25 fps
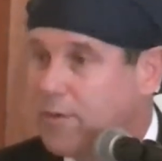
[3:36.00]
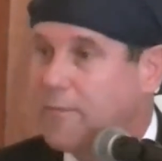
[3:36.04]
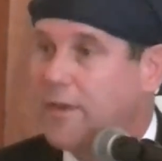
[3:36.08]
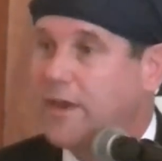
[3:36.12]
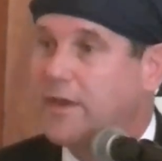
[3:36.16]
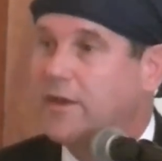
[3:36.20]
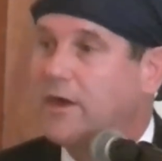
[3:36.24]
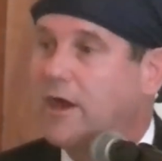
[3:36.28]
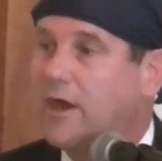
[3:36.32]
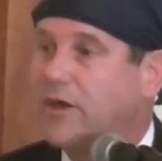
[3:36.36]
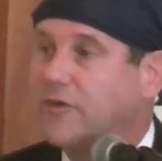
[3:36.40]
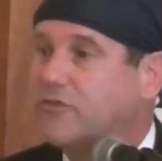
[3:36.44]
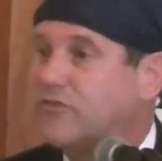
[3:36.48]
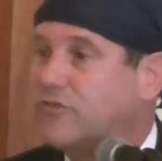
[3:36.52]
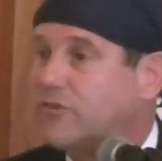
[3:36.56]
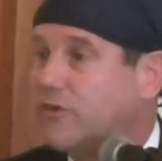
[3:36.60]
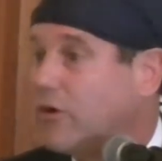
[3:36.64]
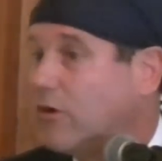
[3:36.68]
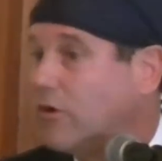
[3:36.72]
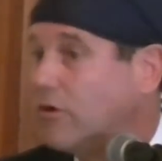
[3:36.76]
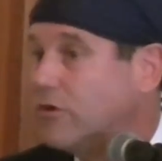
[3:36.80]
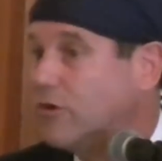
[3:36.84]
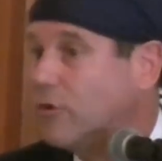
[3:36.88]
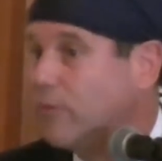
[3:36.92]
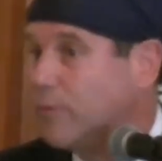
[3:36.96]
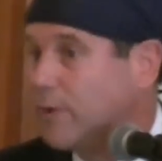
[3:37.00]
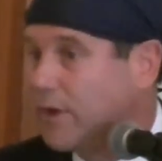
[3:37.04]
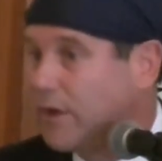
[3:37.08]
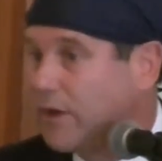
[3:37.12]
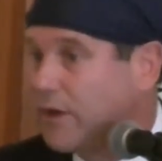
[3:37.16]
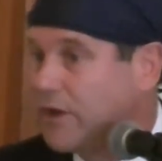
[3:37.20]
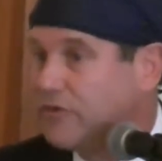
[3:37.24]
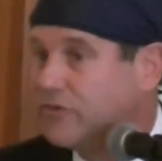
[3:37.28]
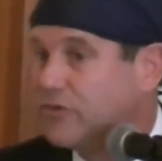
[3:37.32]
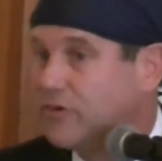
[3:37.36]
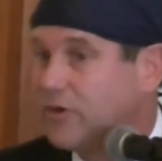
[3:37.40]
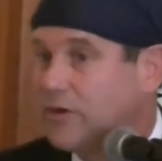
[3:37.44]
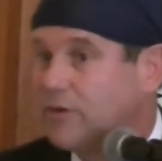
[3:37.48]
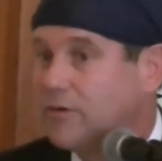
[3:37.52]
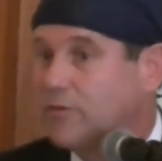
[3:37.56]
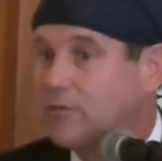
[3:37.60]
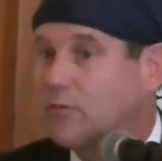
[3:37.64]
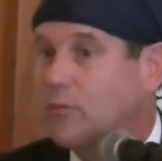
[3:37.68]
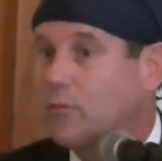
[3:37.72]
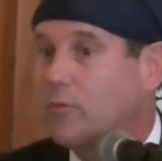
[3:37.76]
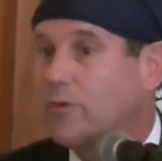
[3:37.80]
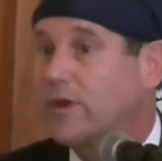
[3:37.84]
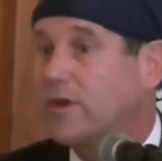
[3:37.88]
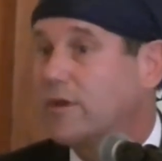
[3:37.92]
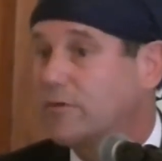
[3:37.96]
we may not share your religion,
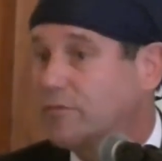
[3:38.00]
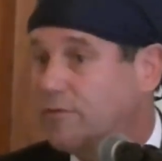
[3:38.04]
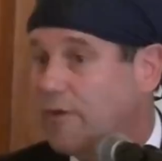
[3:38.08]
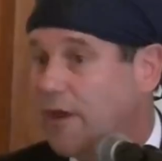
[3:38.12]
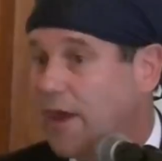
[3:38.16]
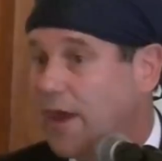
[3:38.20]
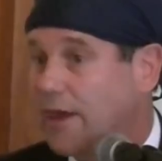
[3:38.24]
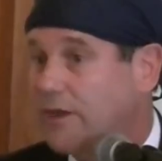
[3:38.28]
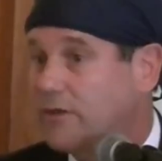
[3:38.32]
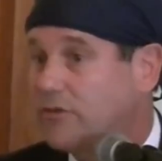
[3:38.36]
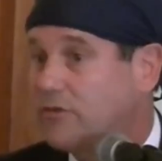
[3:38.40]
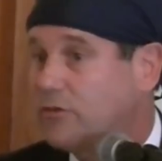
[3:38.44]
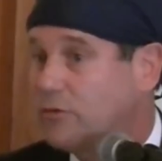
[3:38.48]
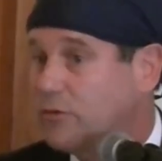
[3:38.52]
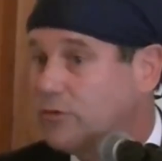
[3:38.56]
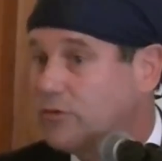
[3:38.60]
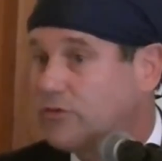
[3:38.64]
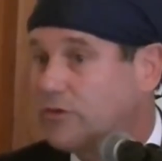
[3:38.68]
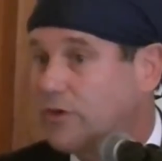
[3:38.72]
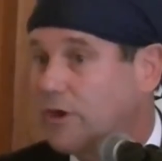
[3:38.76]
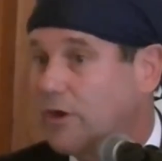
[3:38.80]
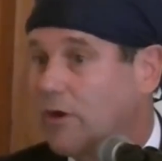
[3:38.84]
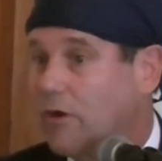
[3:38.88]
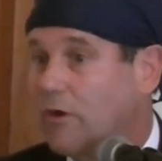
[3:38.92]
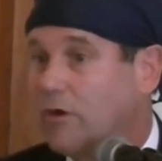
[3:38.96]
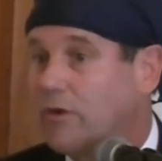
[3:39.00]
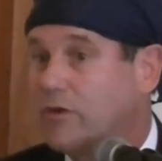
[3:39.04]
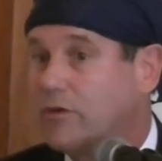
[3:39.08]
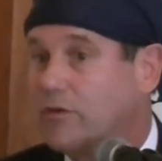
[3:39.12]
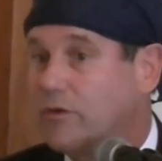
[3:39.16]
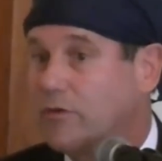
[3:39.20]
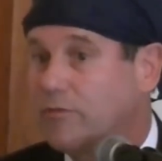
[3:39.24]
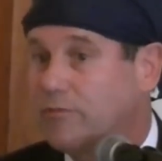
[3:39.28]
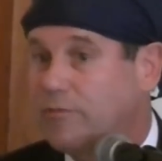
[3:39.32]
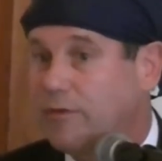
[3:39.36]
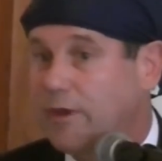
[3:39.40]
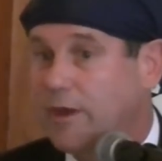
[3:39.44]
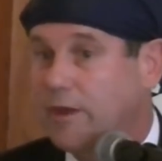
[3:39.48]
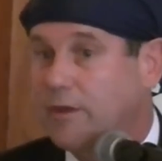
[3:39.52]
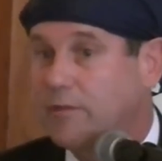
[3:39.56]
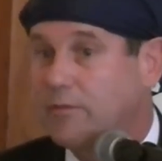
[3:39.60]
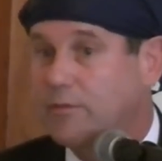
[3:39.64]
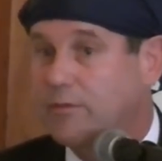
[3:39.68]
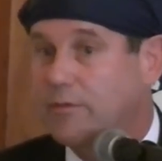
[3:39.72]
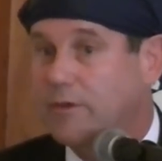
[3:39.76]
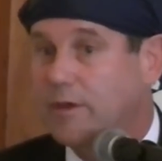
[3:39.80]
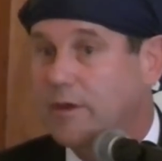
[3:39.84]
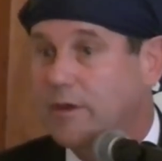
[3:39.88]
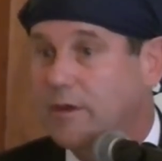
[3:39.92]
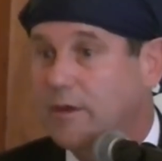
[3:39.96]
we in fact do share your
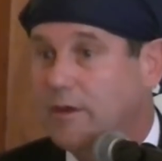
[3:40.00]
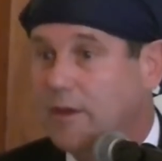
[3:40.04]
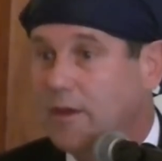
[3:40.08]
faith